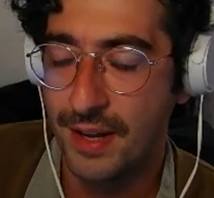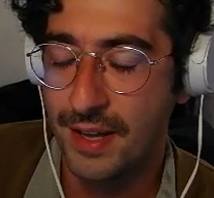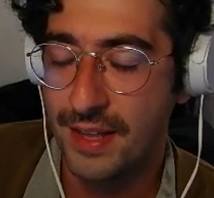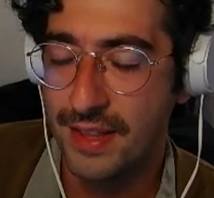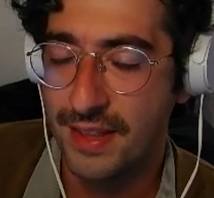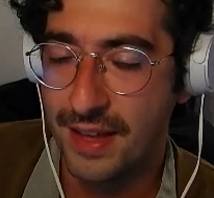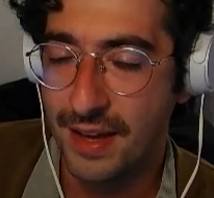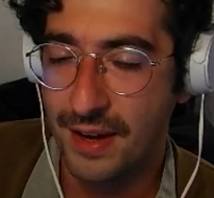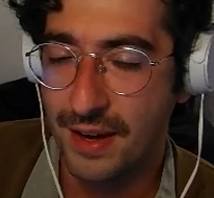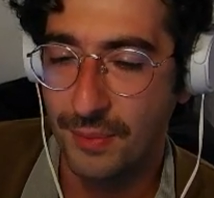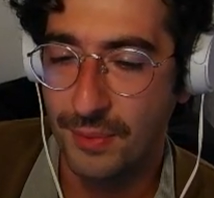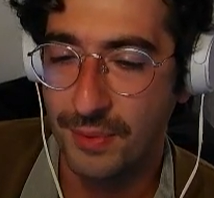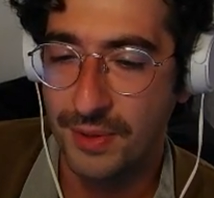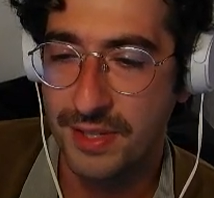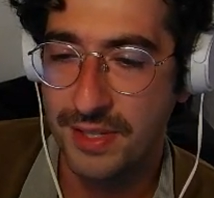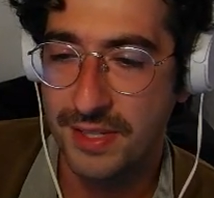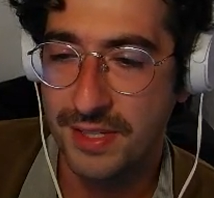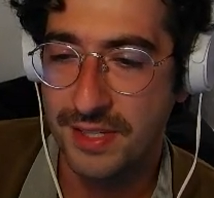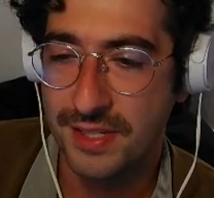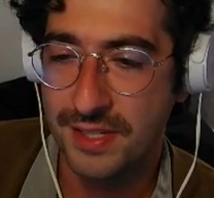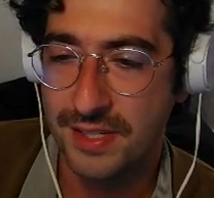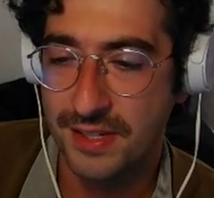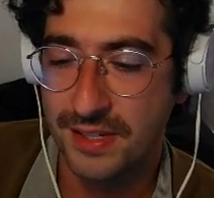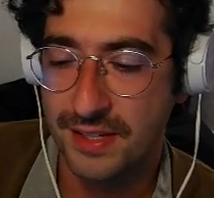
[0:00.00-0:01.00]
that
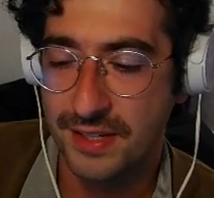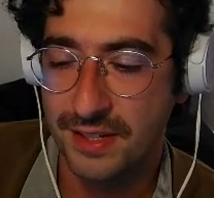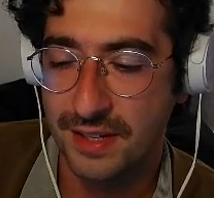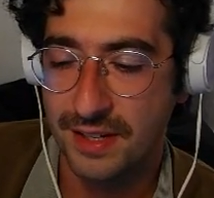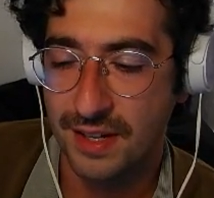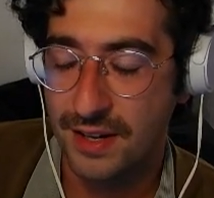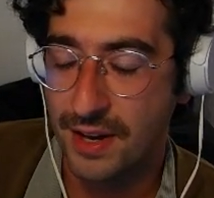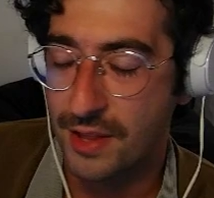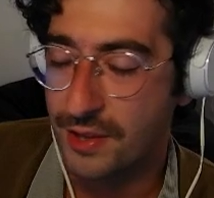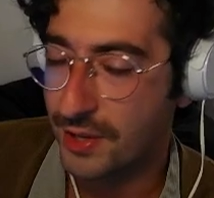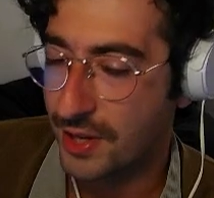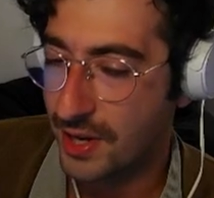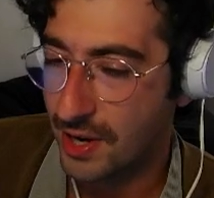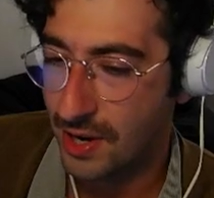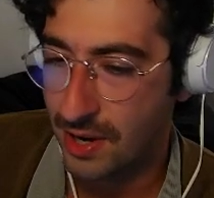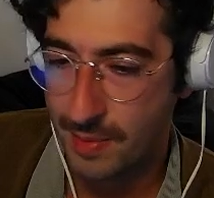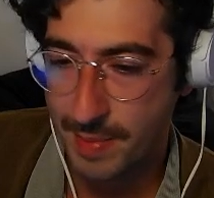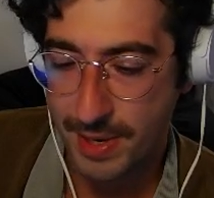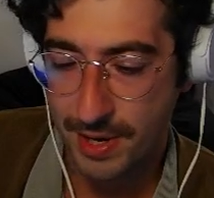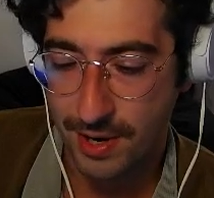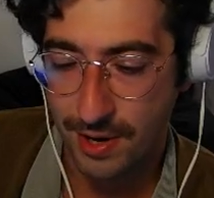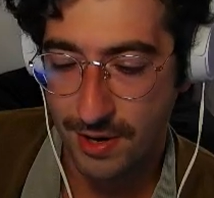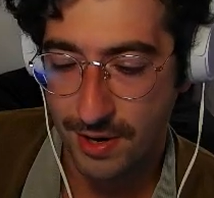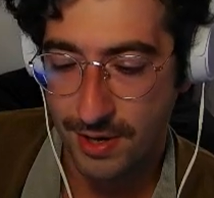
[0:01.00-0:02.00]
was another
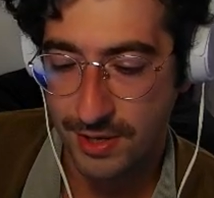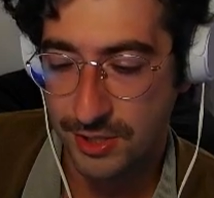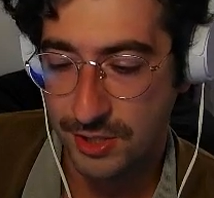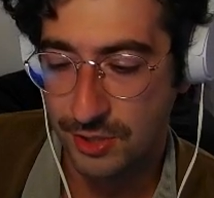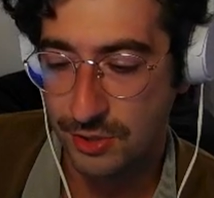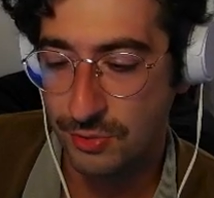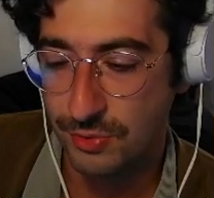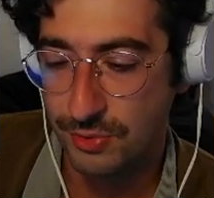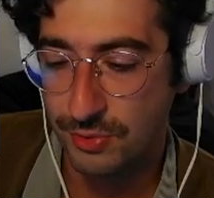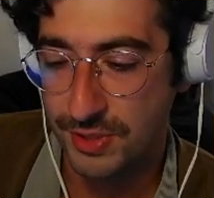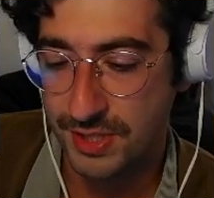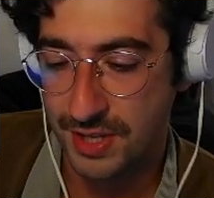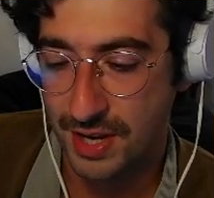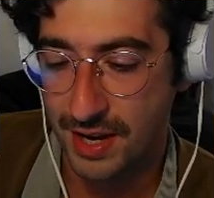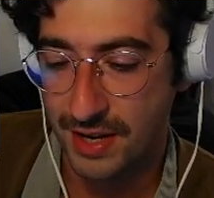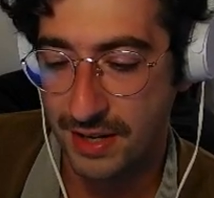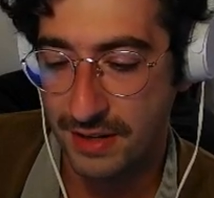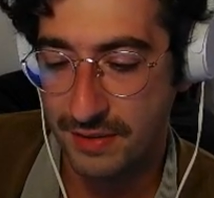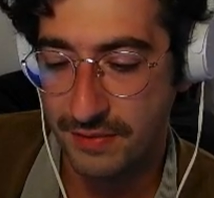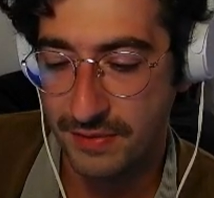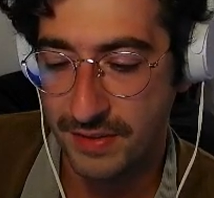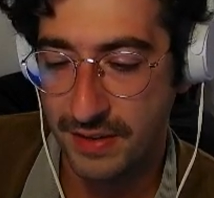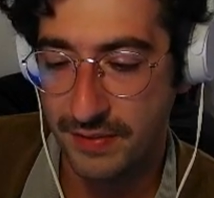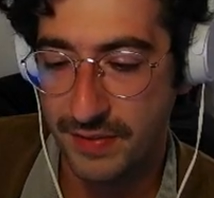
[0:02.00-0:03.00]
comic artist who was kind
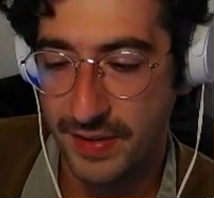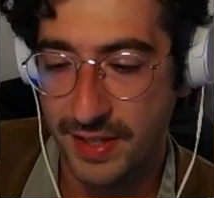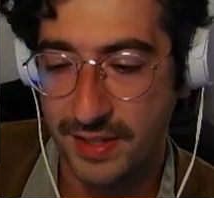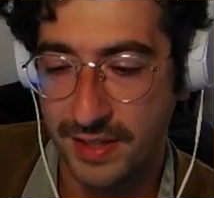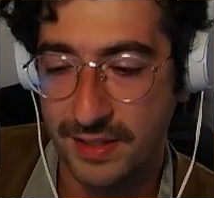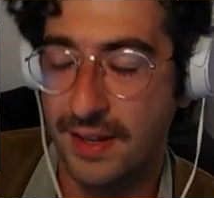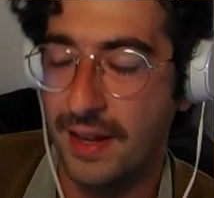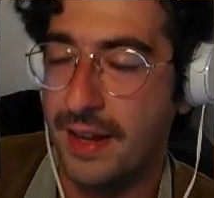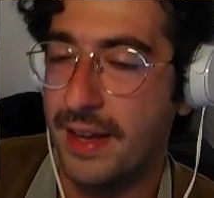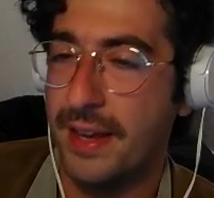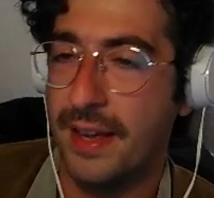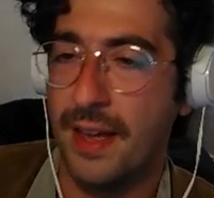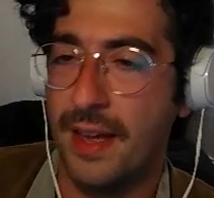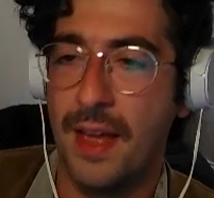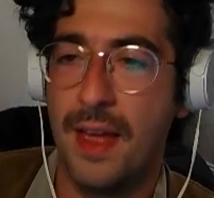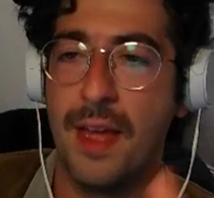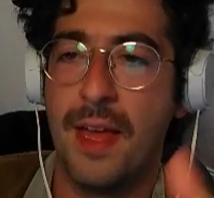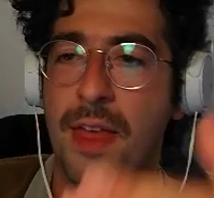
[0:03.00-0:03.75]
of giving like